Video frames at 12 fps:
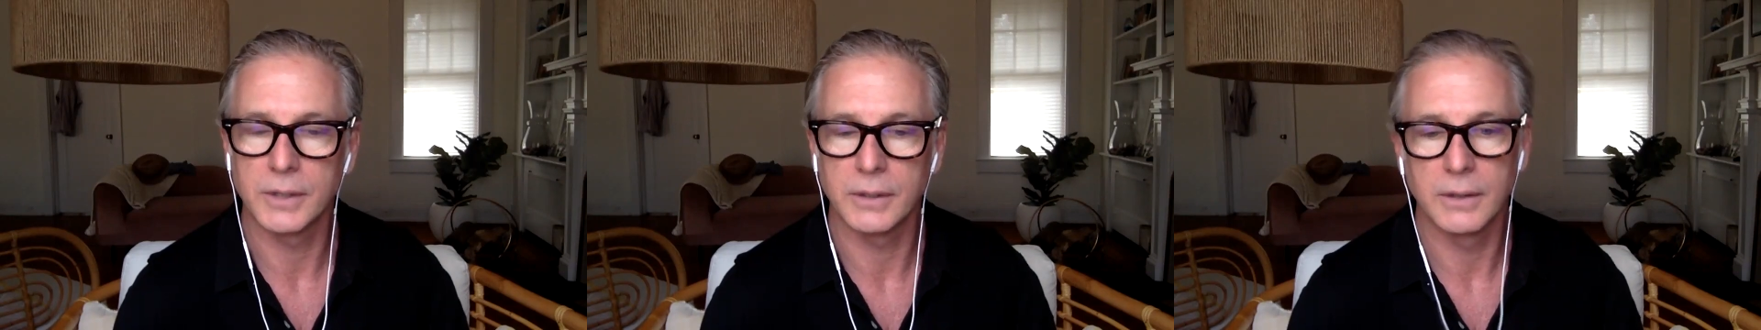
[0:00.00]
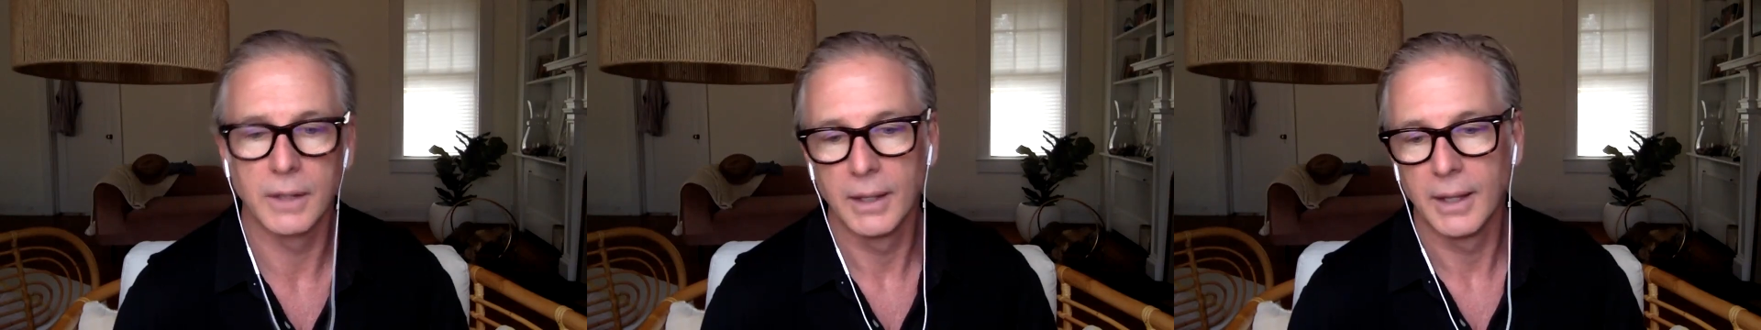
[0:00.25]

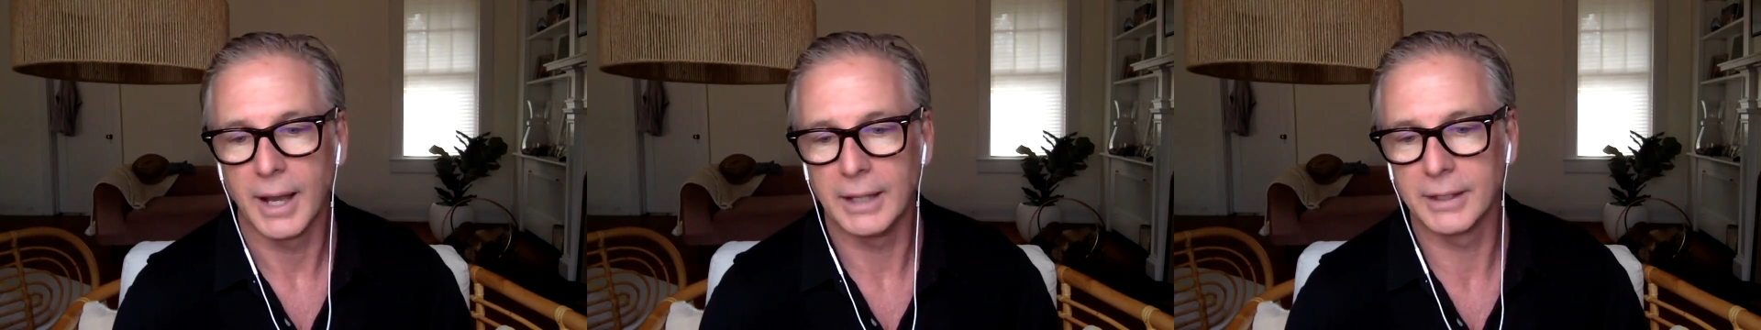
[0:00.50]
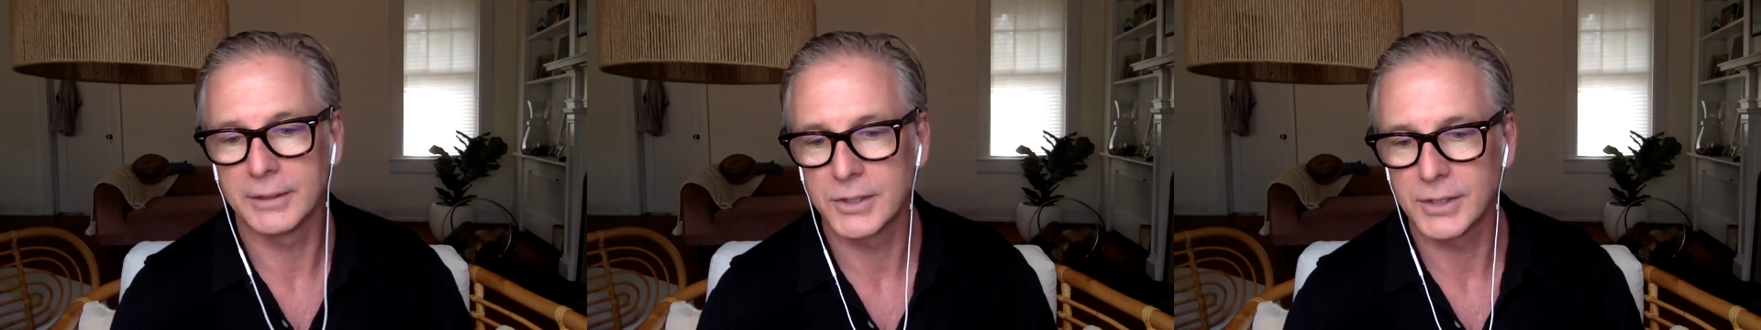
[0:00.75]
And I
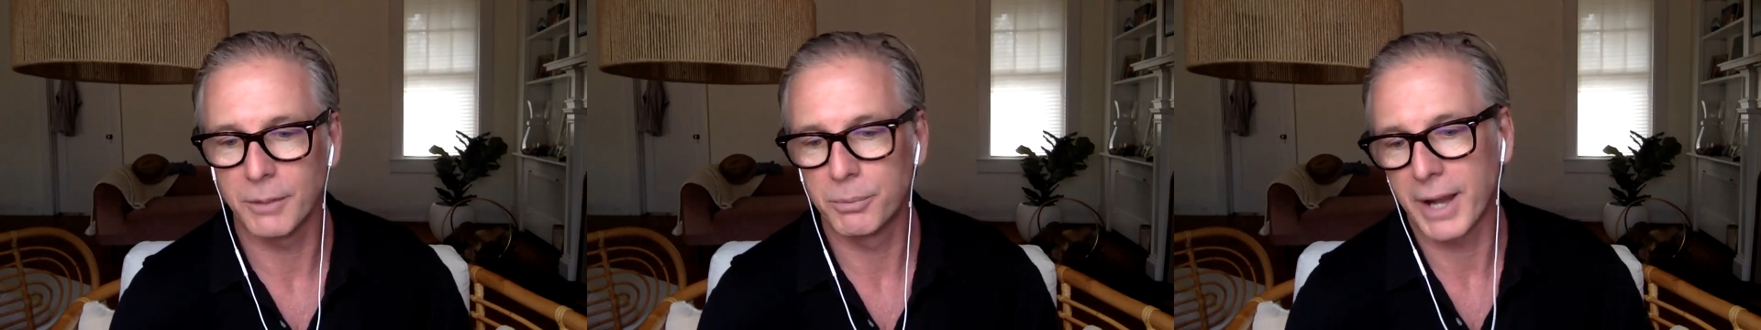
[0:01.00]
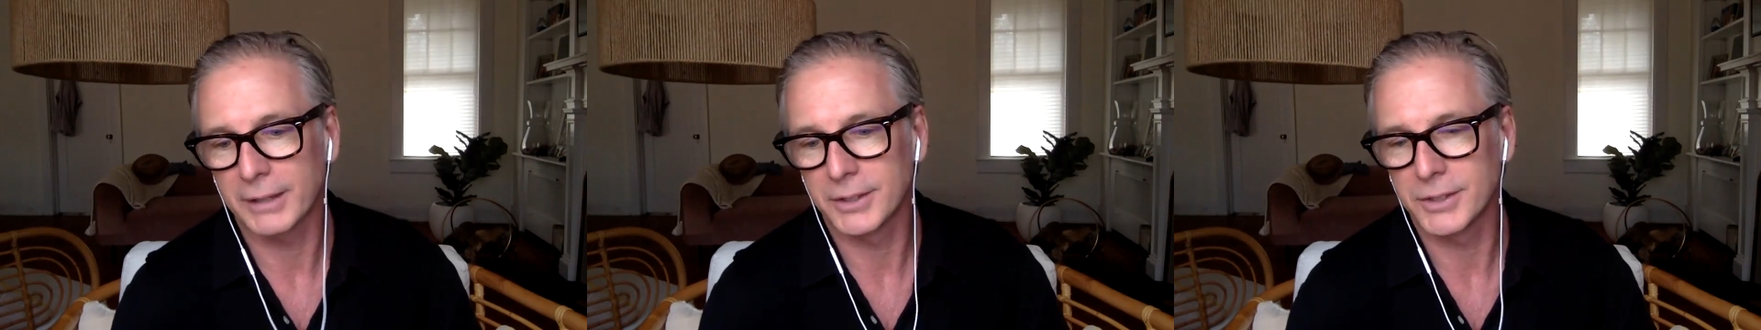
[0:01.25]
like to say,
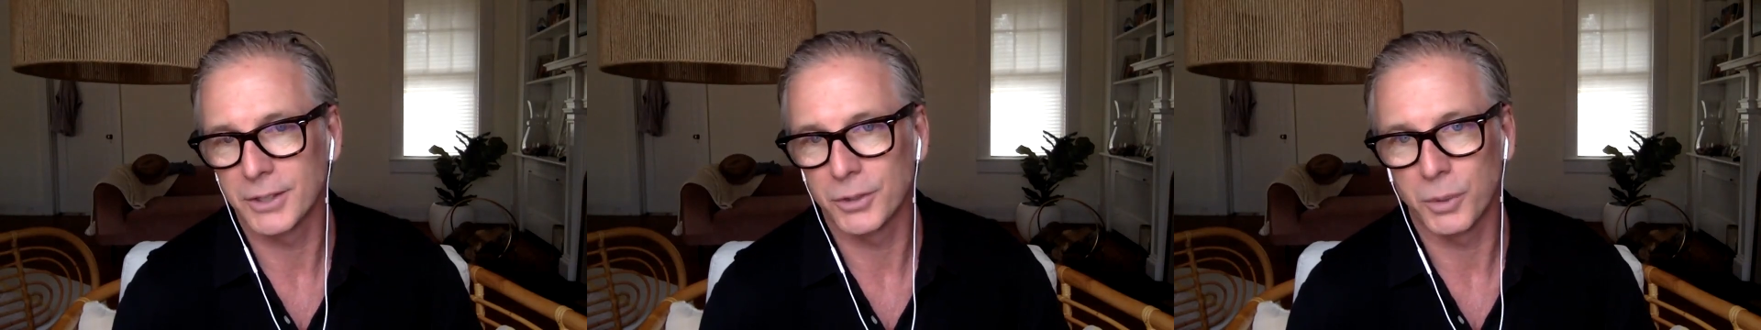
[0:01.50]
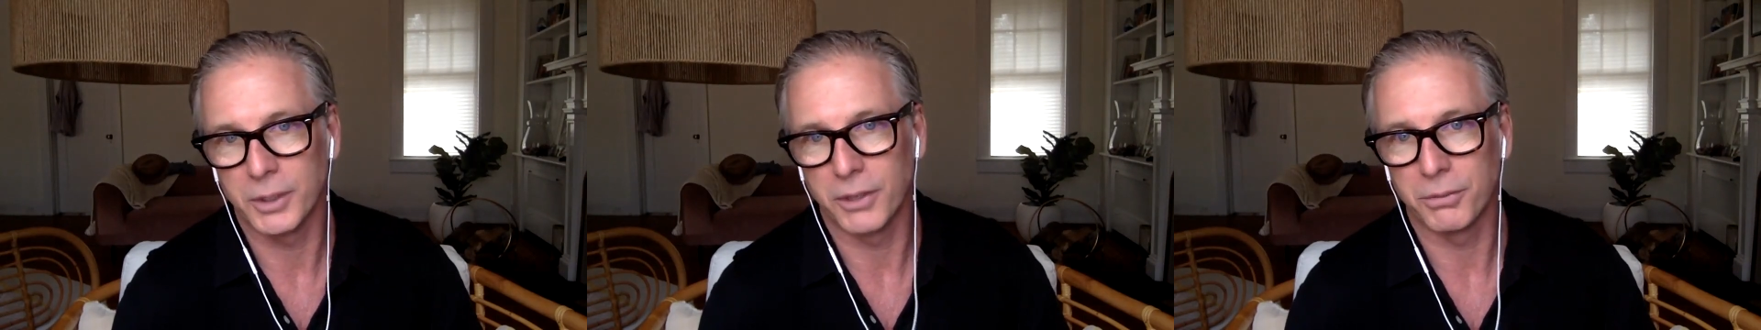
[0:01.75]
practice it
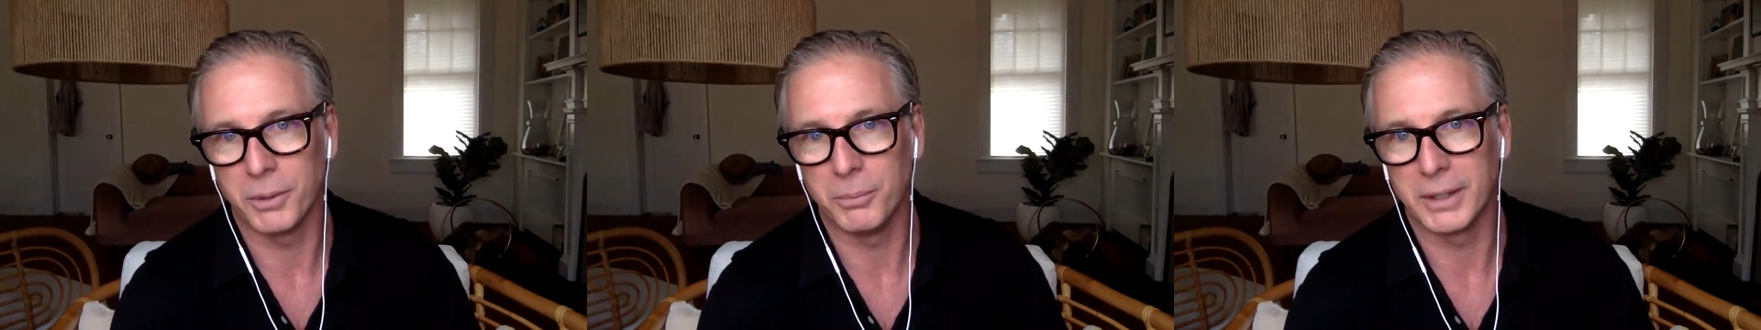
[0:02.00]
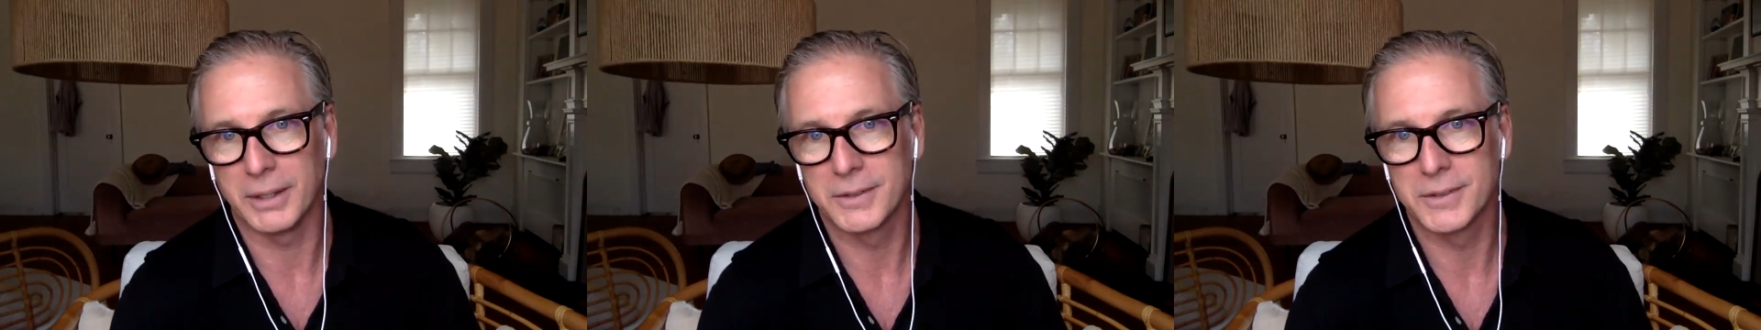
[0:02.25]
23
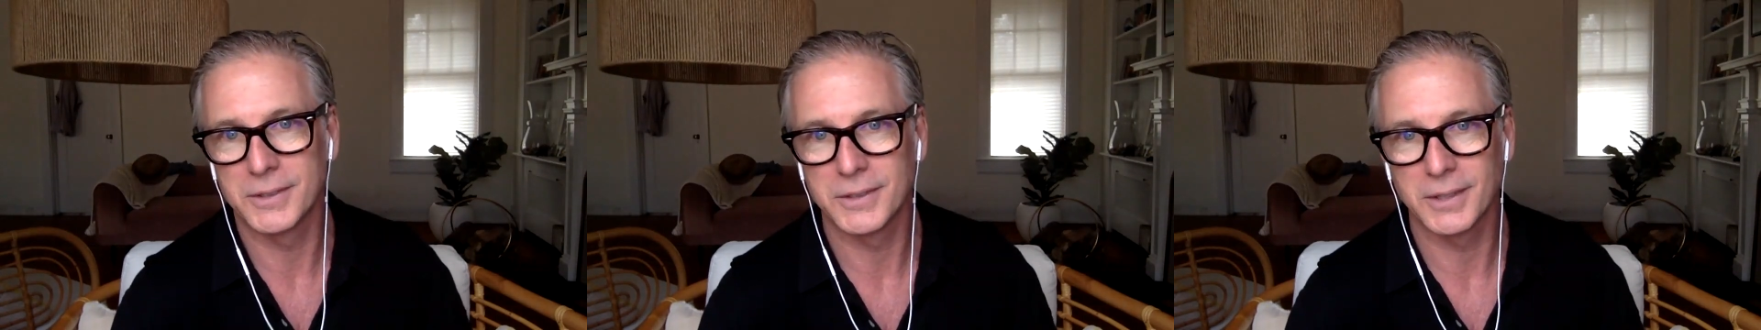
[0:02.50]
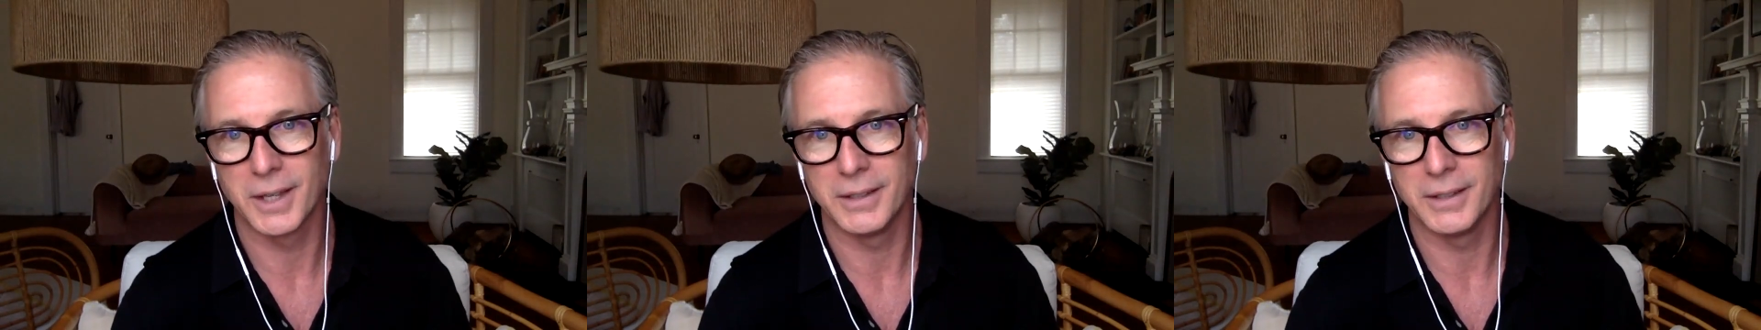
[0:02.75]
minutes